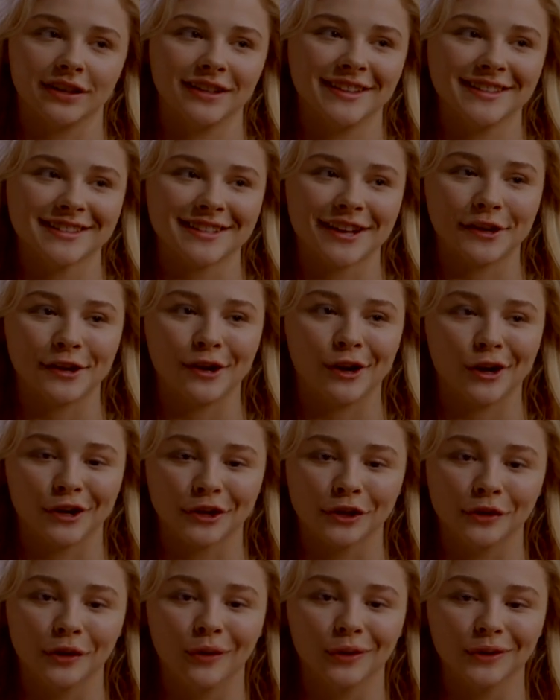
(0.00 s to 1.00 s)
He's got a heart
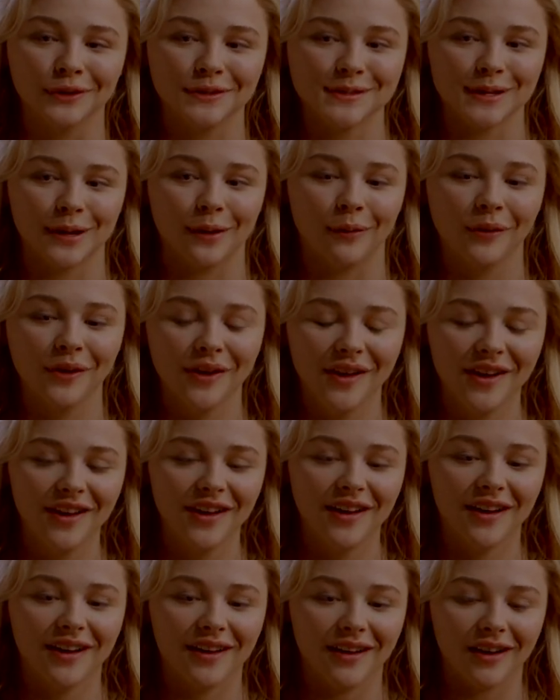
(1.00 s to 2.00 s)
of gold. So
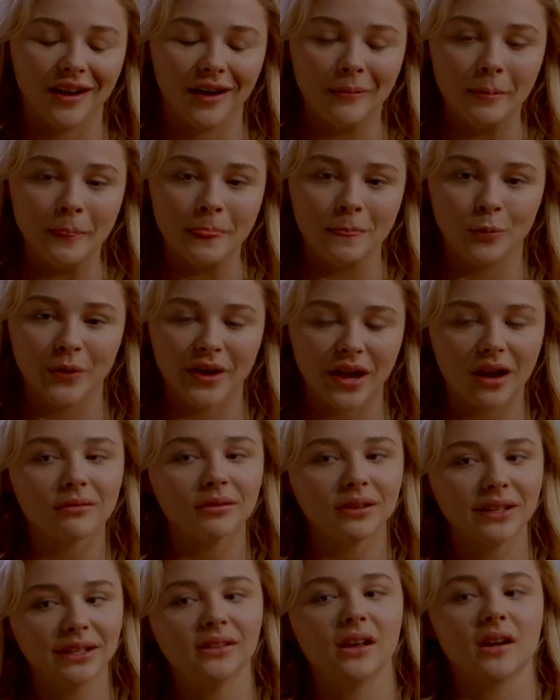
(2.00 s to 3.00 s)
we got
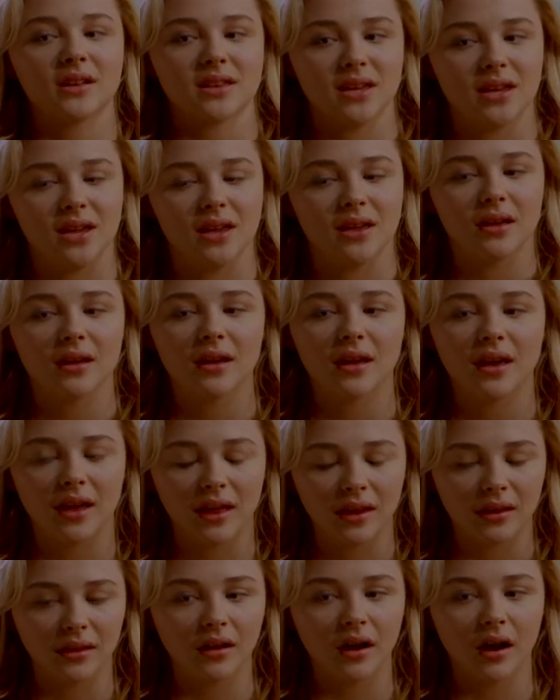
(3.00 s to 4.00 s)
really lucky
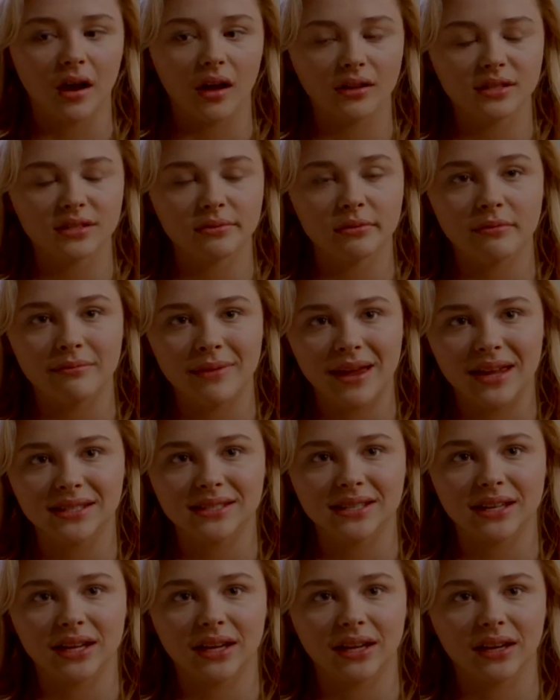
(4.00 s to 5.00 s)
and got some
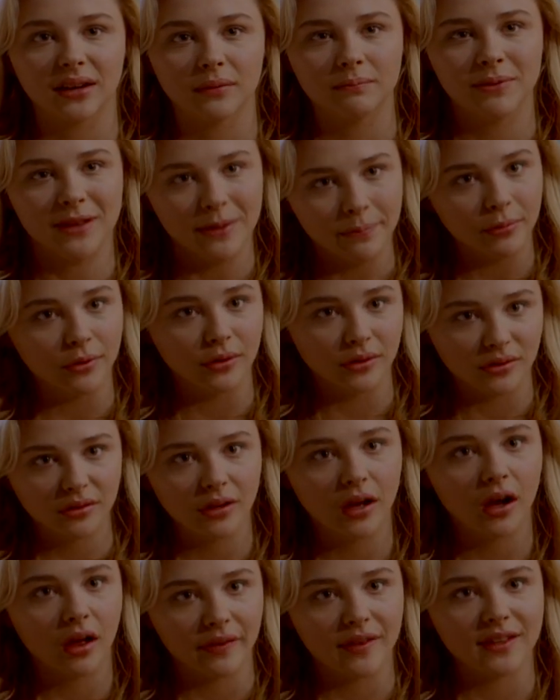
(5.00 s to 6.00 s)
amazing people
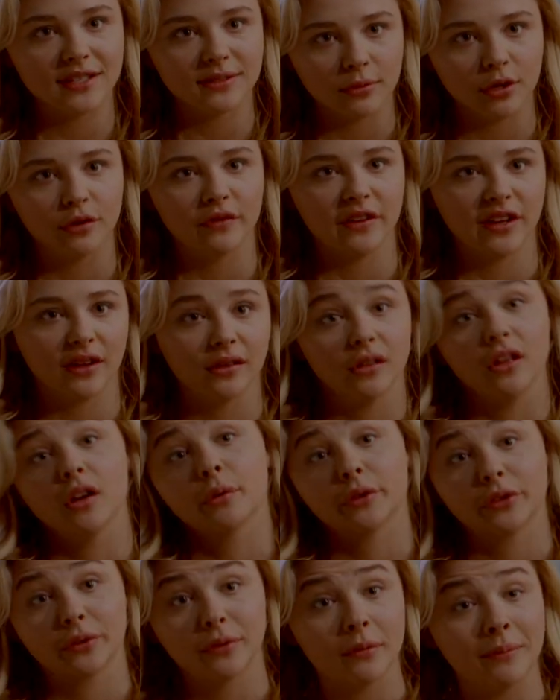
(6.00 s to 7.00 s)
on this movie, along
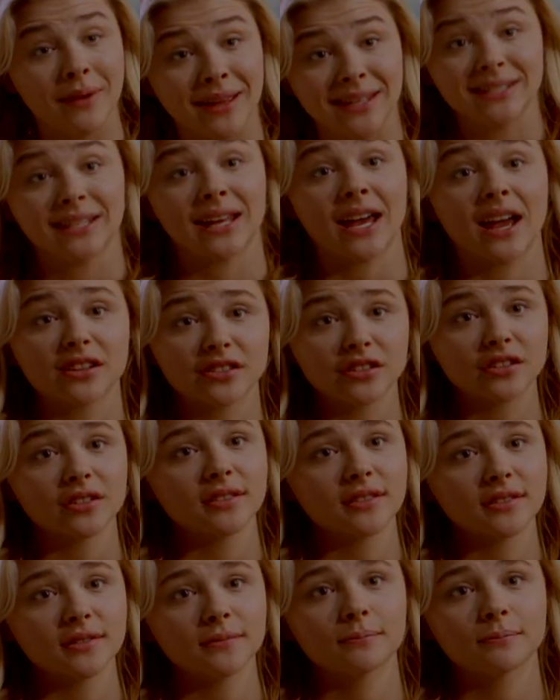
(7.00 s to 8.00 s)
with amazing
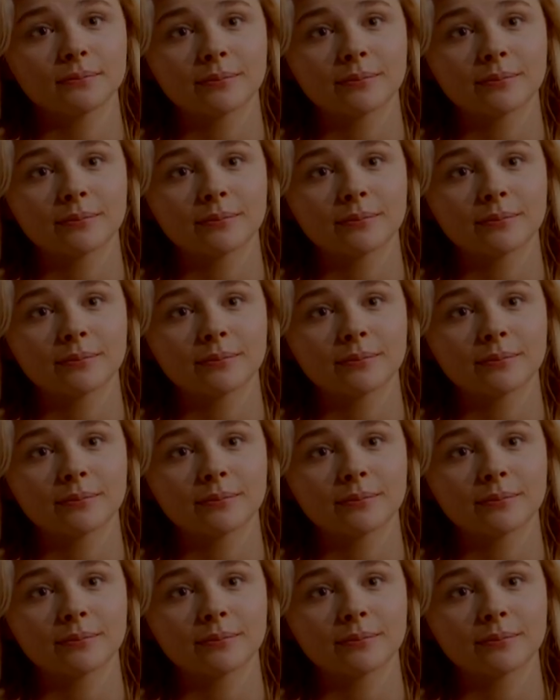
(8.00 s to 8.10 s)
actors.